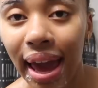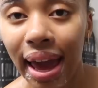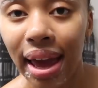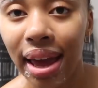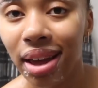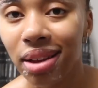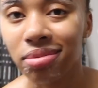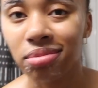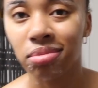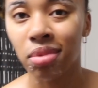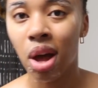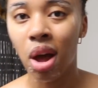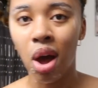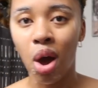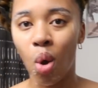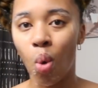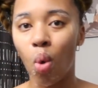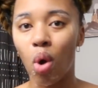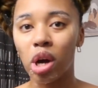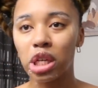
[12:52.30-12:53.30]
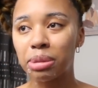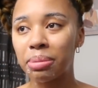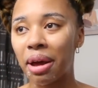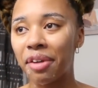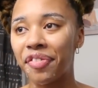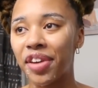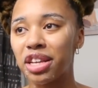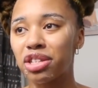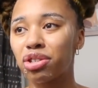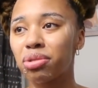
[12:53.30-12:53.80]
Can't wash my
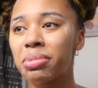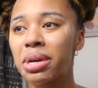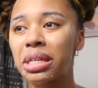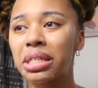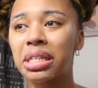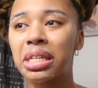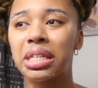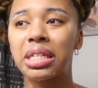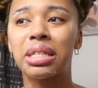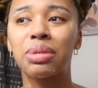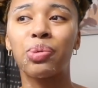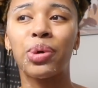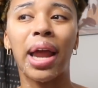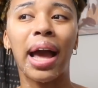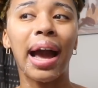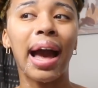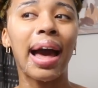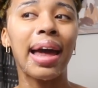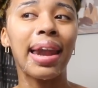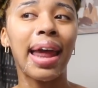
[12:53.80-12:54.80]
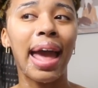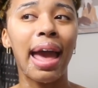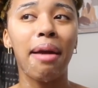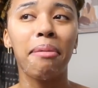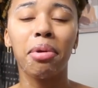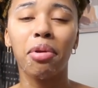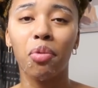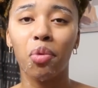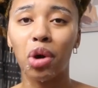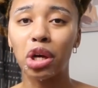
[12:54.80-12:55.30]
face too much because when I got in the
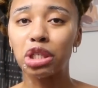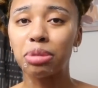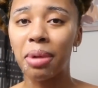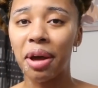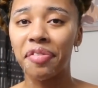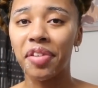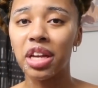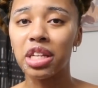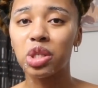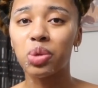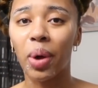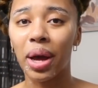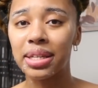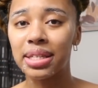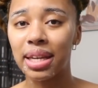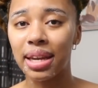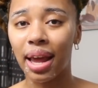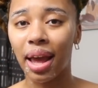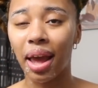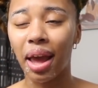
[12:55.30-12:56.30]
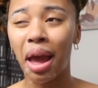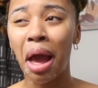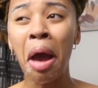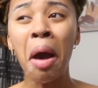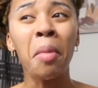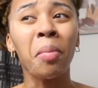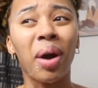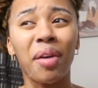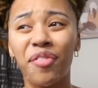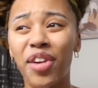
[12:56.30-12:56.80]
habit of washing my face twice a day,
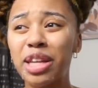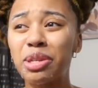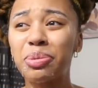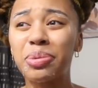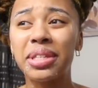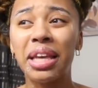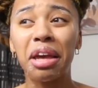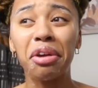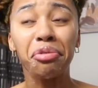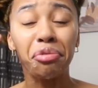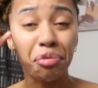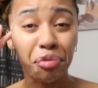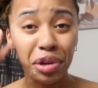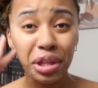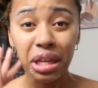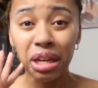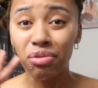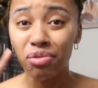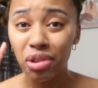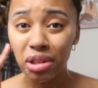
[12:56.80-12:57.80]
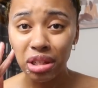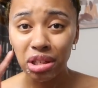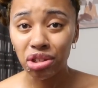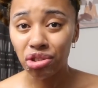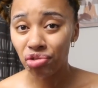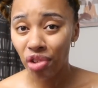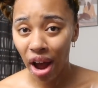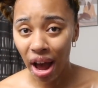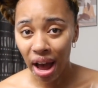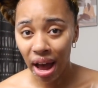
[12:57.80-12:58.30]
my face was getting really, really
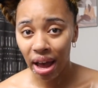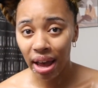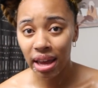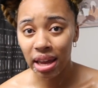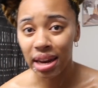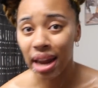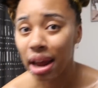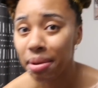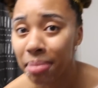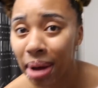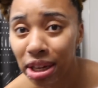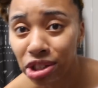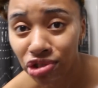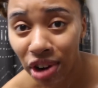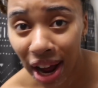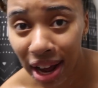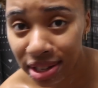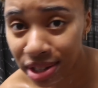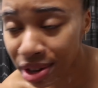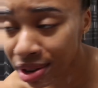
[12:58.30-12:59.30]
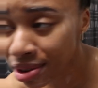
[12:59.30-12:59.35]
dry in like my dry